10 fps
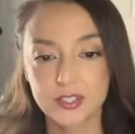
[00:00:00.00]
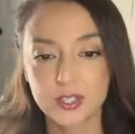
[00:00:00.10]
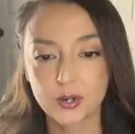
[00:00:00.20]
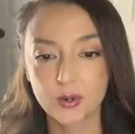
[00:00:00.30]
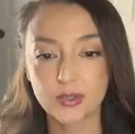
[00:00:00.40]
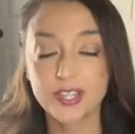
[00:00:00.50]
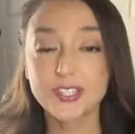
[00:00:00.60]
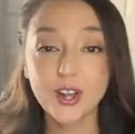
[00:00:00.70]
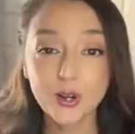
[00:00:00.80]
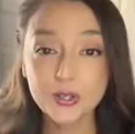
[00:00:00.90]
So
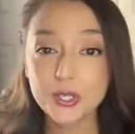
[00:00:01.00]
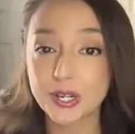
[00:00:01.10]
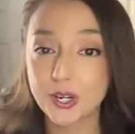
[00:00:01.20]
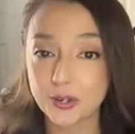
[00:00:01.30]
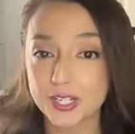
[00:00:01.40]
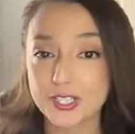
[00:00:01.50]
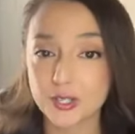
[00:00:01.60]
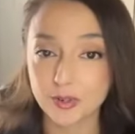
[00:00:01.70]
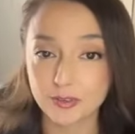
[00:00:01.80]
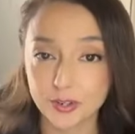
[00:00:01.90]
this also
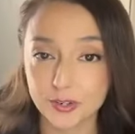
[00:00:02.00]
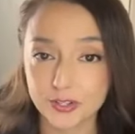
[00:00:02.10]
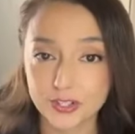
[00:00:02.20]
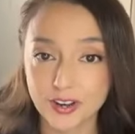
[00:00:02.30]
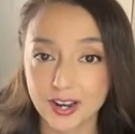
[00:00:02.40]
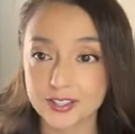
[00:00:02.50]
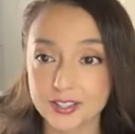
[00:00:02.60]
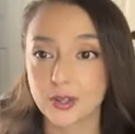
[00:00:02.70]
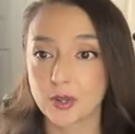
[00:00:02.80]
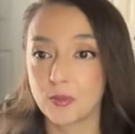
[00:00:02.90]
increases referrals, you
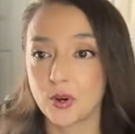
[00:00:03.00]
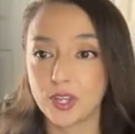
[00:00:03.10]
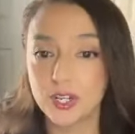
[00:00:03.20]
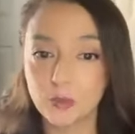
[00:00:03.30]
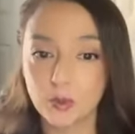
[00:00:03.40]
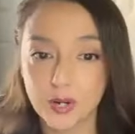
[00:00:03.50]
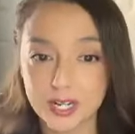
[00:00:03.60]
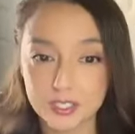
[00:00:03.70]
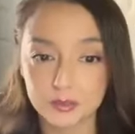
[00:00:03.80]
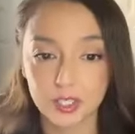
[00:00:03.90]
guys. So the more that you
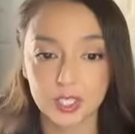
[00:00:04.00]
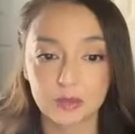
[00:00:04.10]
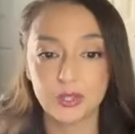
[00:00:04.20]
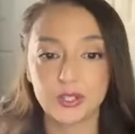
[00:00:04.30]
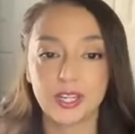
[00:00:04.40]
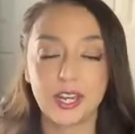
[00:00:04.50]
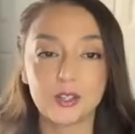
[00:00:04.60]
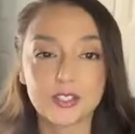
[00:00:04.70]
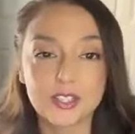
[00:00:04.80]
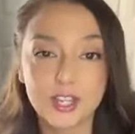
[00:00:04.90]
proactively
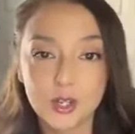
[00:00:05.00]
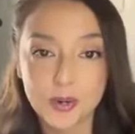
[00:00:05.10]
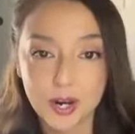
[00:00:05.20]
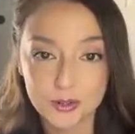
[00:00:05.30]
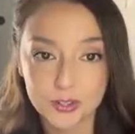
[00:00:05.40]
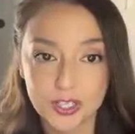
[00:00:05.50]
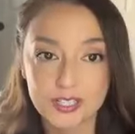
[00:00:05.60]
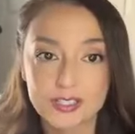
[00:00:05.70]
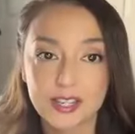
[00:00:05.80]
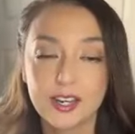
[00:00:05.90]
communicate, you set your
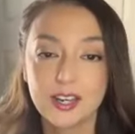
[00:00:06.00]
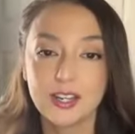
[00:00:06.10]
boundaries,